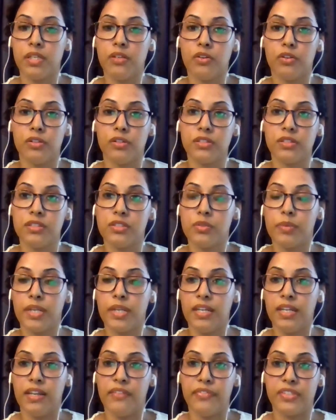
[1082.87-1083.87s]
we call the
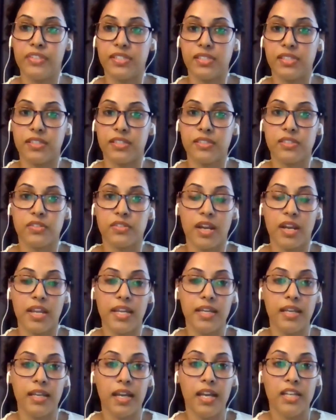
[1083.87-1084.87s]
twin deficits,
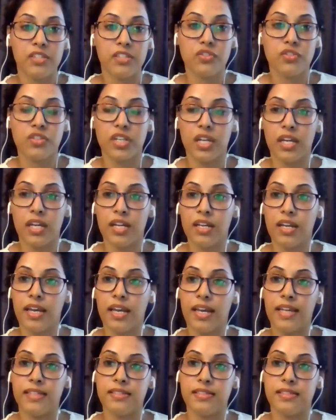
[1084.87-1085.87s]
right? Sri Lanka
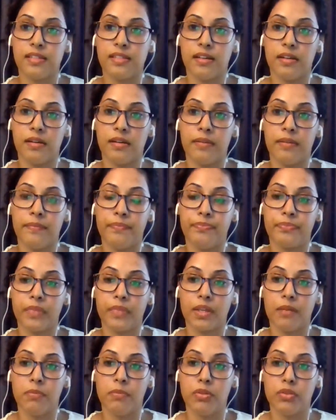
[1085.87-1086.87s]
has
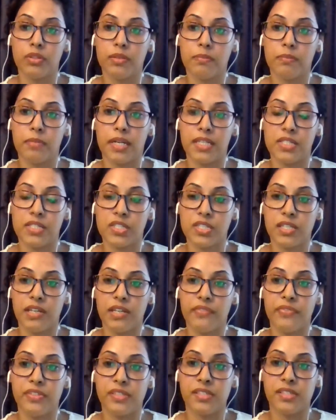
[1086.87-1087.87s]
both a budget
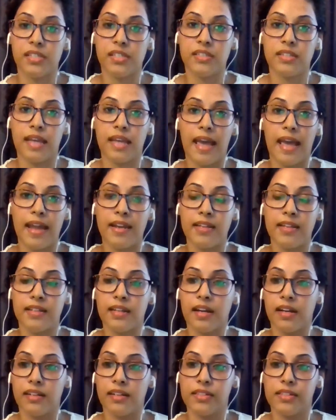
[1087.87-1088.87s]
deficit and a
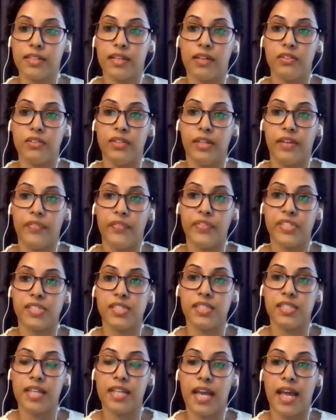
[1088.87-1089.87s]
current account
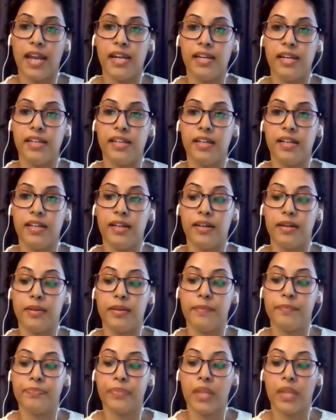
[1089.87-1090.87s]
deficit. And
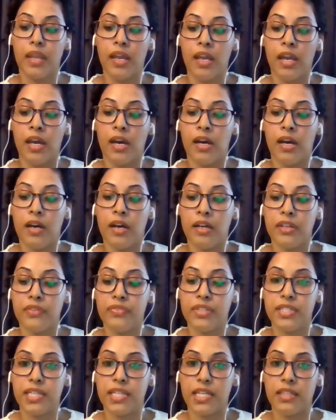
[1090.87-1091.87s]
if
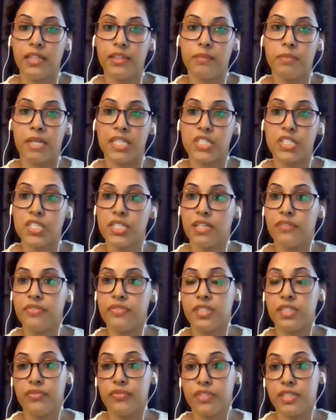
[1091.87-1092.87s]
we take the budget
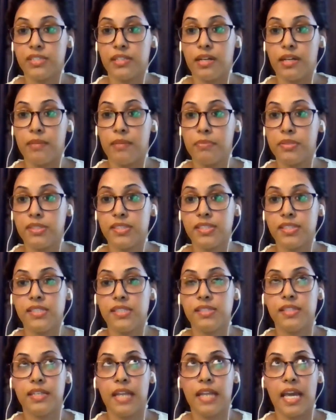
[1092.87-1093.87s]
deficit, for example,
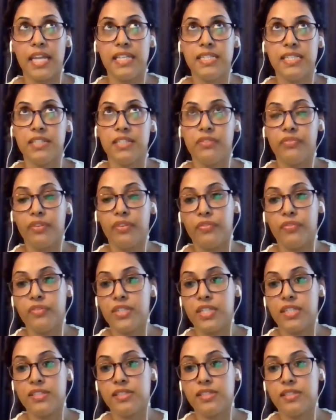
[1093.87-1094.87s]
since the
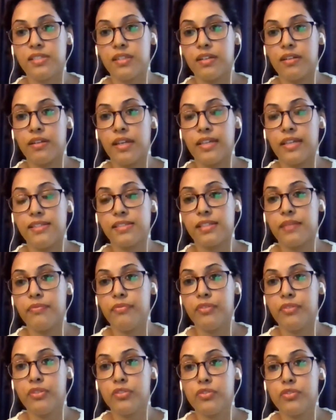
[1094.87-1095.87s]
1950s,
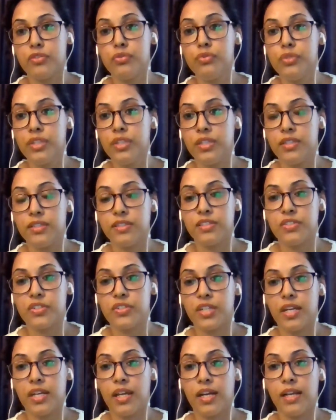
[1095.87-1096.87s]
except for 2 years,
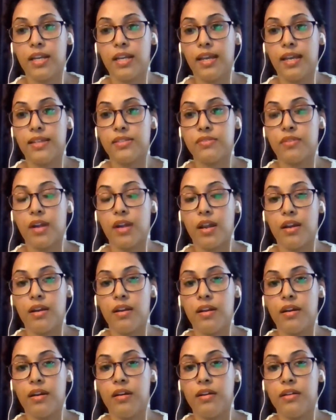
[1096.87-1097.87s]
Sri Lanka has
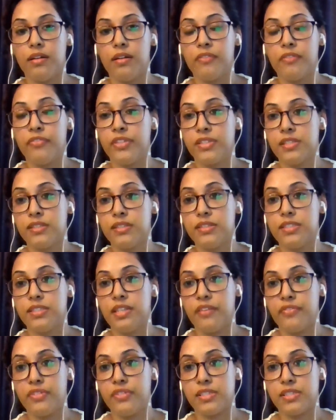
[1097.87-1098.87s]
run a fiscal
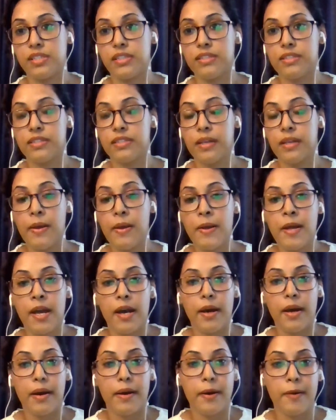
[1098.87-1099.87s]
deficit.
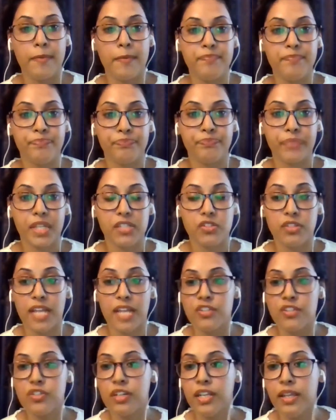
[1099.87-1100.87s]
So
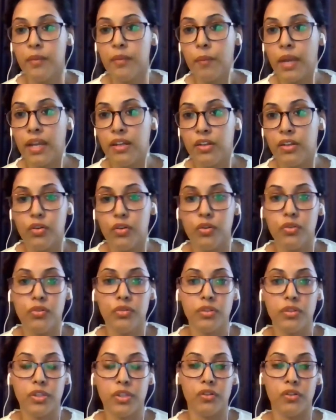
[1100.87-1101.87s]
naturally, when
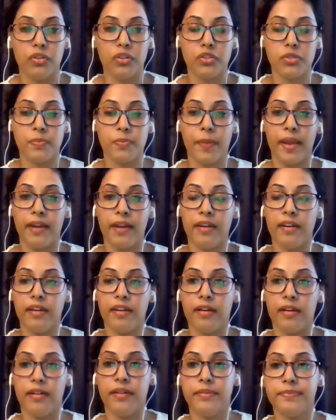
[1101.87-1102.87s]
you spend
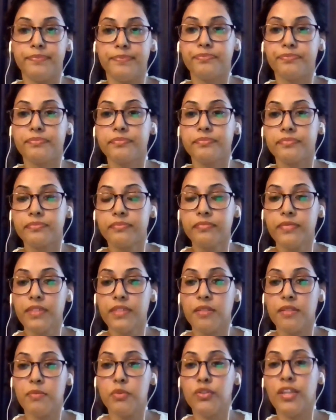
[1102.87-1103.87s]

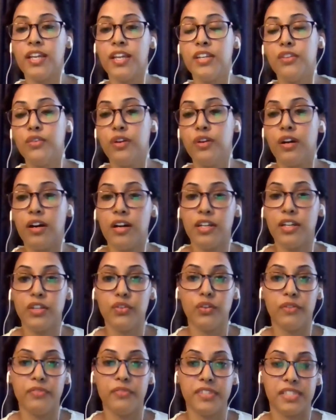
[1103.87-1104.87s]
more than you earn,
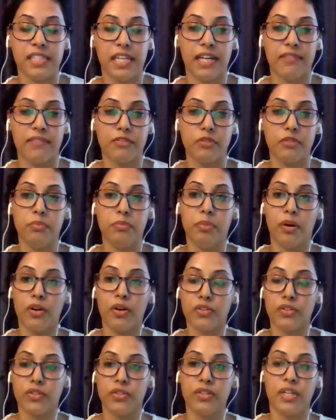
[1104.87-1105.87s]
you obviously have to
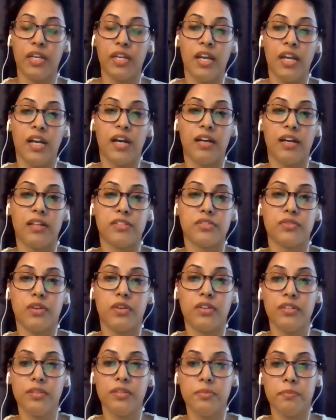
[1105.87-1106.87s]
borrow. So
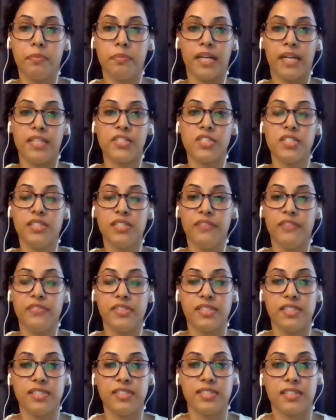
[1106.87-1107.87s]
on the budget
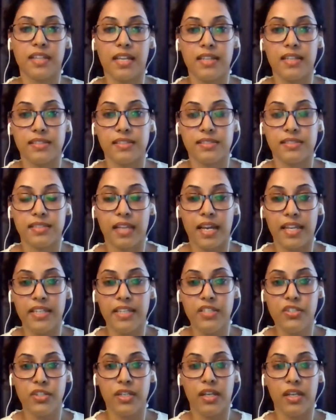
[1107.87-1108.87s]
deficit
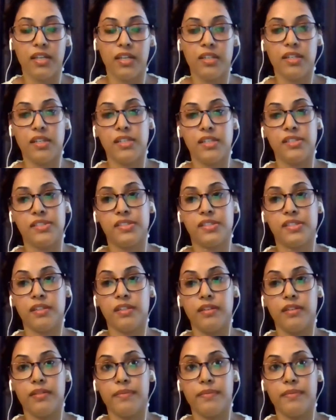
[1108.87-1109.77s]
side, Sri Lanka's